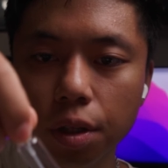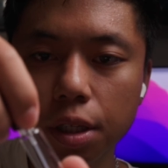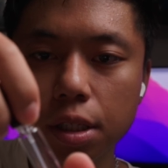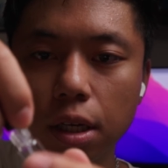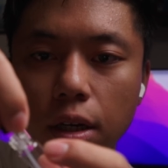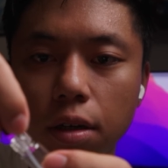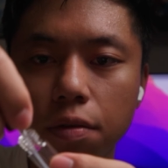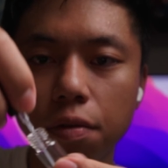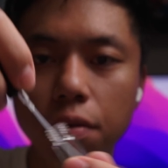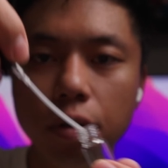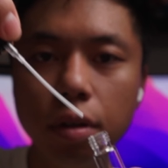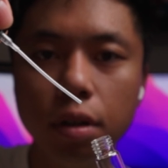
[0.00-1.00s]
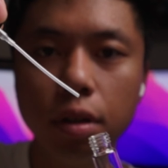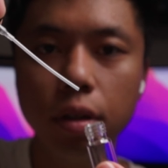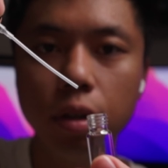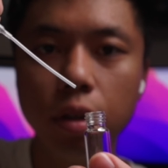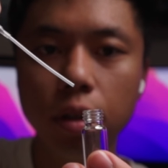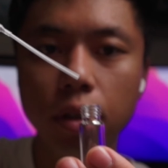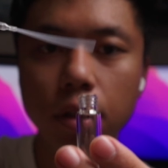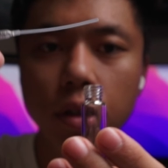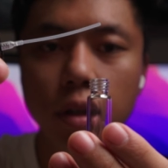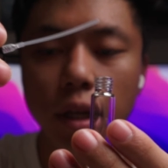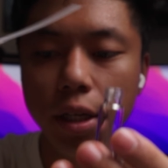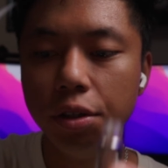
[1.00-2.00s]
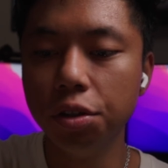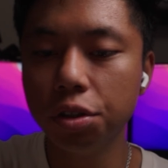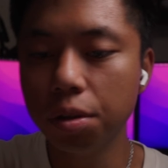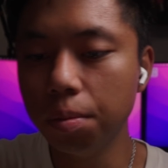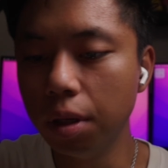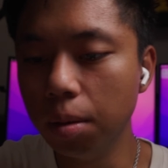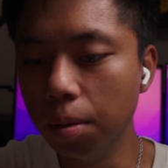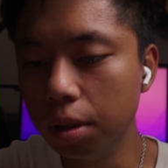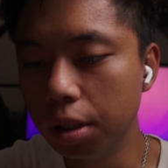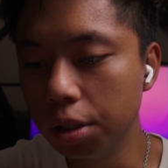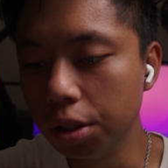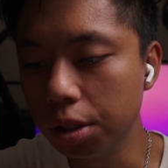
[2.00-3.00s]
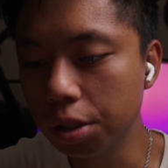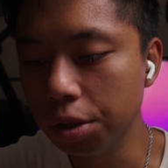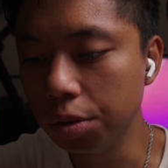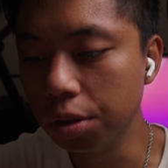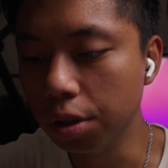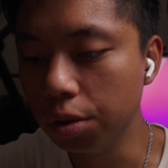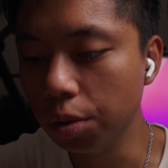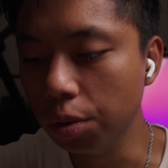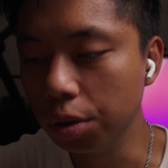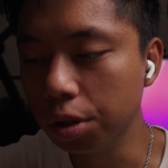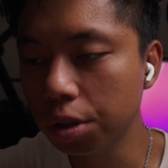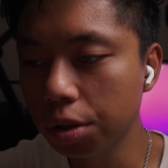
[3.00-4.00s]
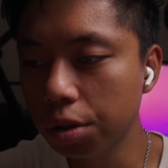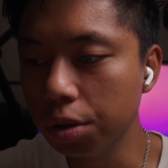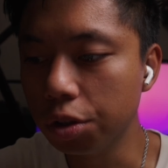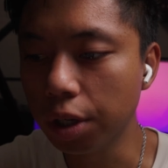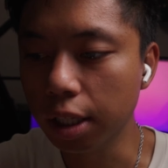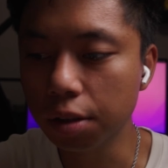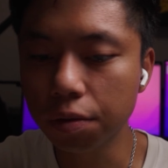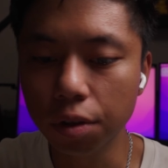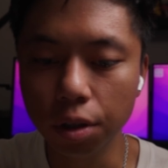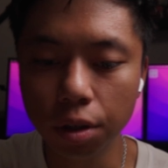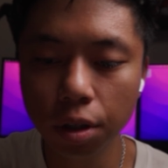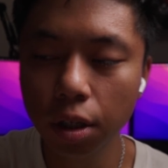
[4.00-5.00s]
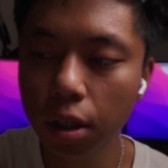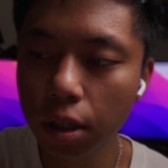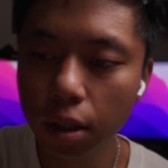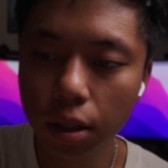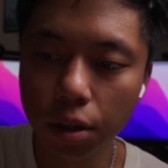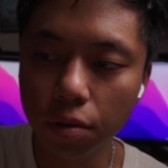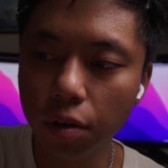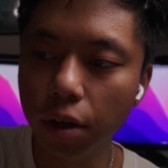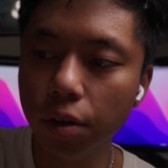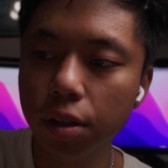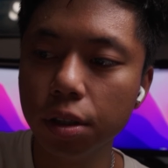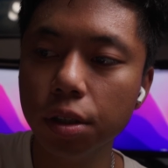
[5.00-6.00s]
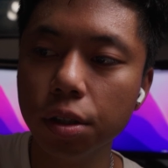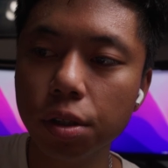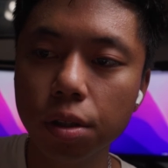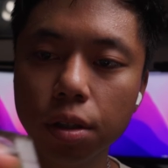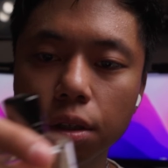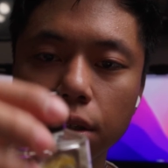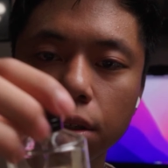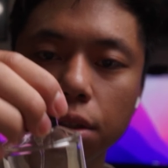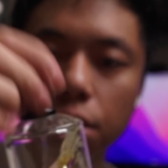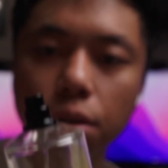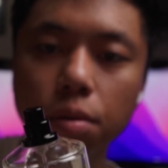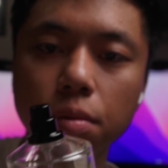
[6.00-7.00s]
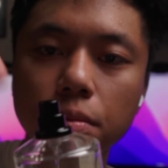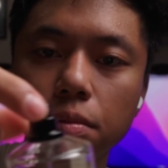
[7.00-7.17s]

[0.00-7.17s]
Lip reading: this off, and you should be able to just use the tools to transfer your fragrances. So,